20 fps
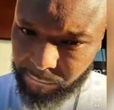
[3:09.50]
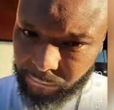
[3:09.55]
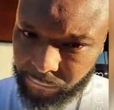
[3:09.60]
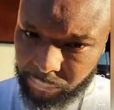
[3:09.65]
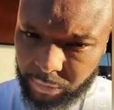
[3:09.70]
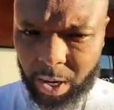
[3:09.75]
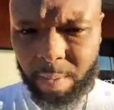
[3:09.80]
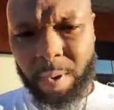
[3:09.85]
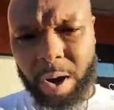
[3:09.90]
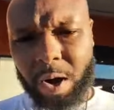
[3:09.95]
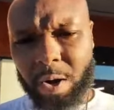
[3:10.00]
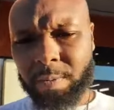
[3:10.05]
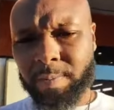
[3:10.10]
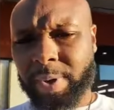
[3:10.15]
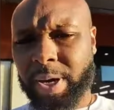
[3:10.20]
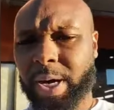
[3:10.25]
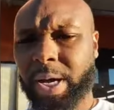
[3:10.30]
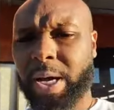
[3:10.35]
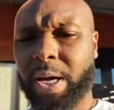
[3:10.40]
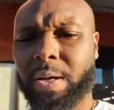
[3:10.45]
Come on,
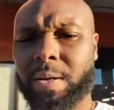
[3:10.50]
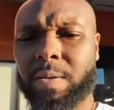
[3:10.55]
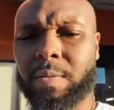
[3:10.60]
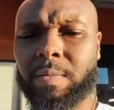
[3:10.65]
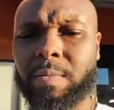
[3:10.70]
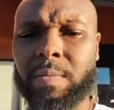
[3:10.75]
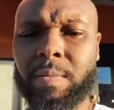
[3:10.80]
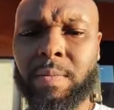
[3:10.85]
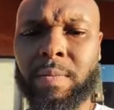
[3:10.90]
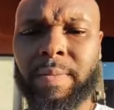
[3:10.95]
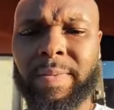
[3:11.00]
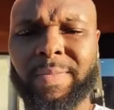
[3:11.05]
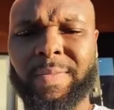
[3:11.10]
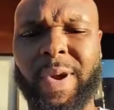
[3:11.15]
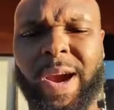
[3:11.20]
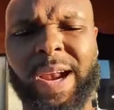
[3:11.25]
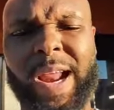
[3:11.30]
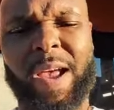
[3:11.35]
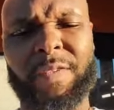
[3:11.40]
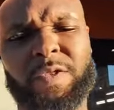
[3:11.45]
man.
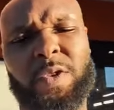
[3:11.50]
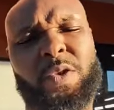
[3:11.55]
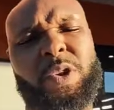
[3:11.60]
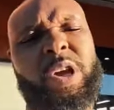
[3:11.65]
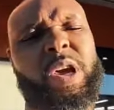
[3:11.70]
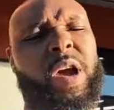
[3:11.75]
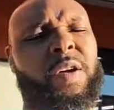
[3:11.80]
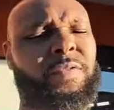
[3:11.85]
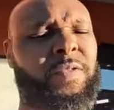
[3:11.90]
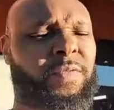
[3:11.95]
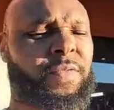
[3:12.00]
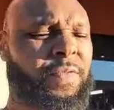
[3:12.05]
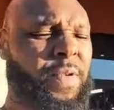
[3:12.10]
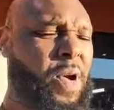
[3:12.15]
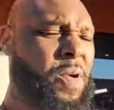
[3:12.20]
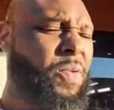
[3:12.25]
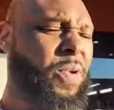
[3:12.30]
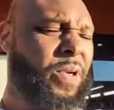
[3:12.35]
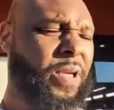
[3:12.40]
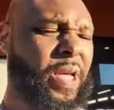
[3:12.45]
Right after you get off the
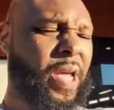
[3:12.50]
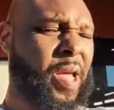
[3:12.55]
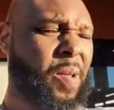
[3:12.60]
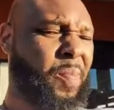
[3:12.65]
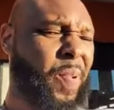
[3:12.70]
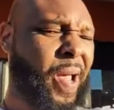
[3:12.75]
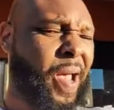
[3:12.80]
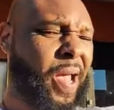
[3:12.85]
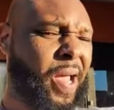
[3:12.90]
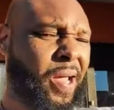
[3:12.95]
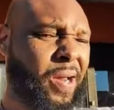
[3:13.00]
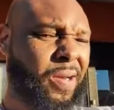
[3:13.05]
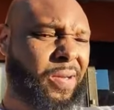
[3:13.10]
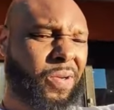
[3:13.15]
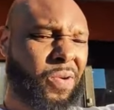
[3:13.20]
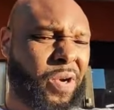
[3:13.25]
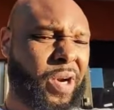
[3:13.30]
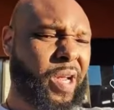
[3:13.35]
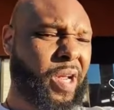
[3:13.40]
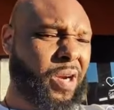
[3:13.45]
phone with King Payne
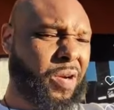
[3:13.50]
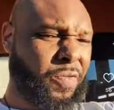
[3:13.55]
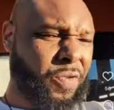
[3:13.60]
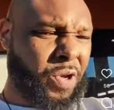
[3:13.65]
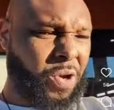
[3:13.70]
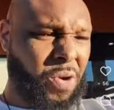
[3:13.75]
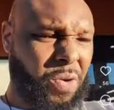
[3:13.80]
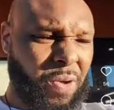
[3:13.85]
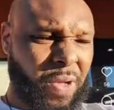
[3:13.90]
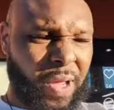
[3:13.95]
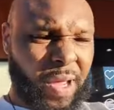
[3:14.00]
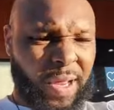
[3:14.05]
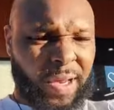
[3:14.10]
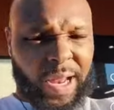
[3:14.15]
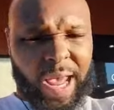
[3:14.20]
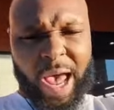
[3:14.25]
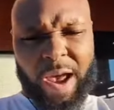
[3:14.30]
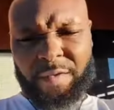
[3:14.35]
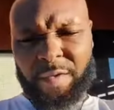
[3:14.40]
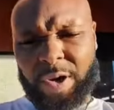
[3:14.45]
doing the interview,
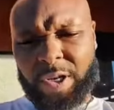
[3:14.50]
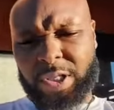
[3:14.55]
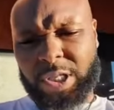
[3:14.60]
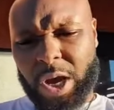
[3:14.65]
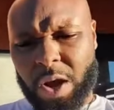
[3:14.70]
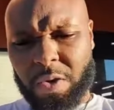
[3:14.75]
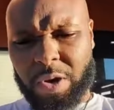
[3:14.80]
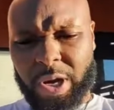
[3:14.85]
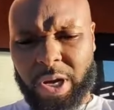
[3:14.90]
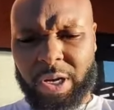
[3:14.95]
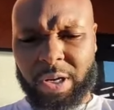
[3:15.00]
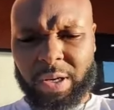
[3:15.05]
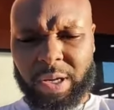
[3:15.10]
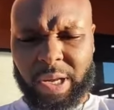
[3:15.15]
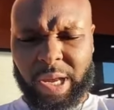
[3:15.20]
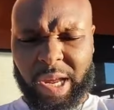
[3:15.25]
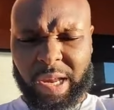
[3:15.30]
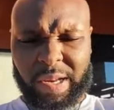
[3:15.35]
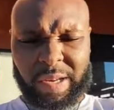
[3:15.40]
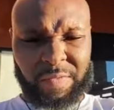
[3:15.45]
laughing and joking,
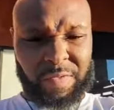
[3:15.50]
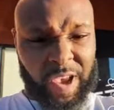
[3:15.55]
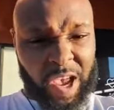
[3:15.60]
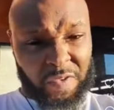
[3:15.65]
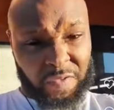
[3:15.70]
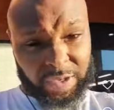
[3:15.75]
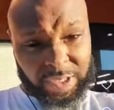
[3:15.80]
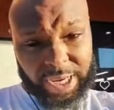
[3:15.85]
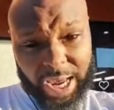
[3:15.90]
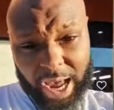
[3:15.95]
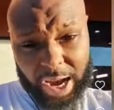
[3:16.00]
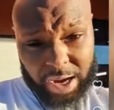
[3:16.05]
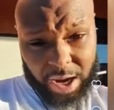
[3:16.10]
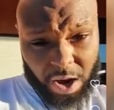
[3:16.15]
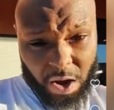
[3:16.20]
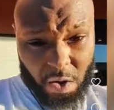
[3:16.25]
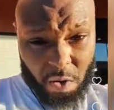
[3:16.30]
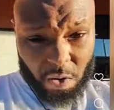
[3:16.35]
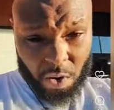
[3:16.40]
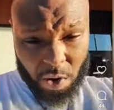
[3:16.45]
eating Velvet
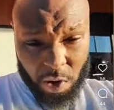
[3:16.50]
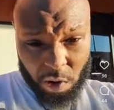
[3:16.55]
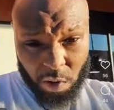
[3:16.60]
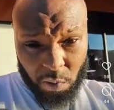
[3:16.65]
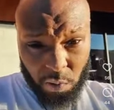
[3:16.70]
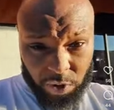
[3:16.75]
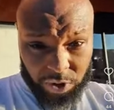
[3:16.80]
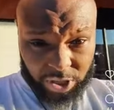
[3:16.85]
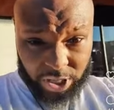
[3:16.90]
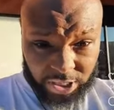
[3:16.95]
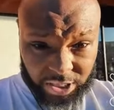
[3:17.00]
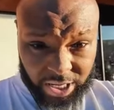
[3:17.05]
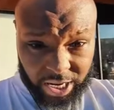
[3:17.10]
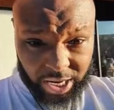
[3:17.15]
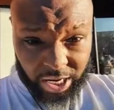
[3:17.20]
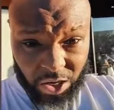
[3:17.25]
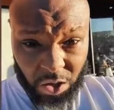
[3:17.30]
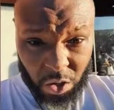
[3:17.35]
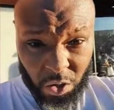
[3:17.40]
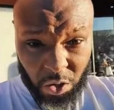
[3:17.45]
Taco with this
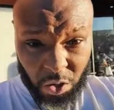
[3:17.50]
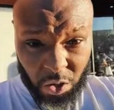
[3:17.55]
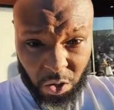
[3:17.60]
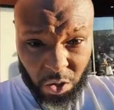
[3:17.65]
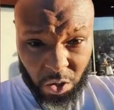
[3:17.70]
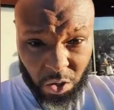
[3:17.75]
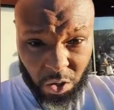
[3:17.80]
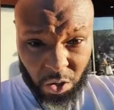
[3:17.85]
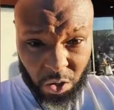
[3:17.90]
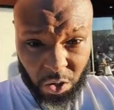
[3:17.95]
nigga who's supposed